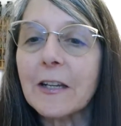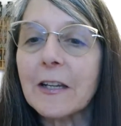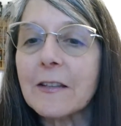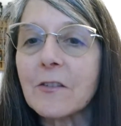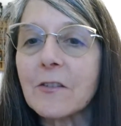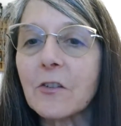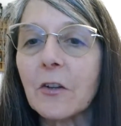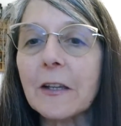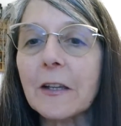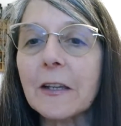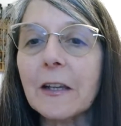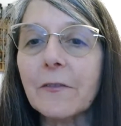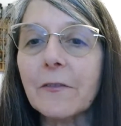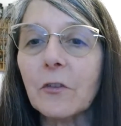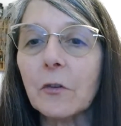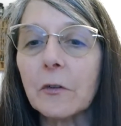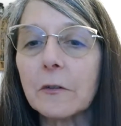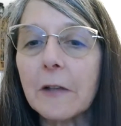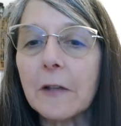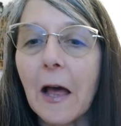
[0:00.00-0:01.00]
It's going to give
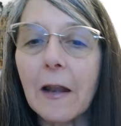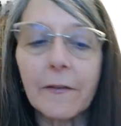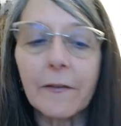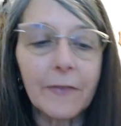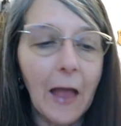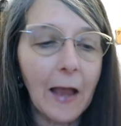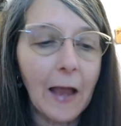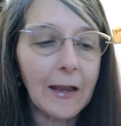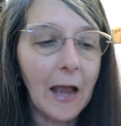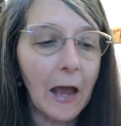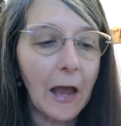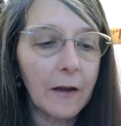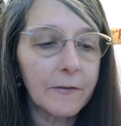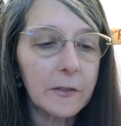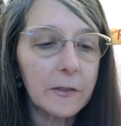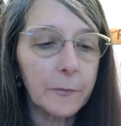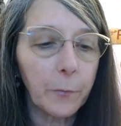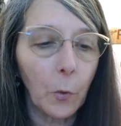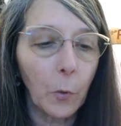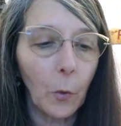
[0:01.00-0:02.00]
you a lot of that kind of
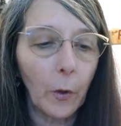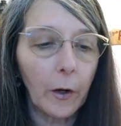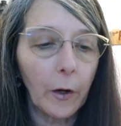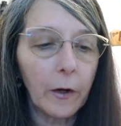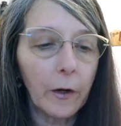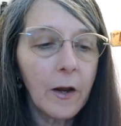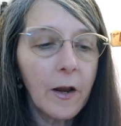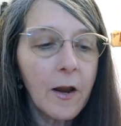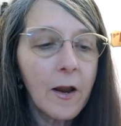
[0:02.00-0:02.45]
support.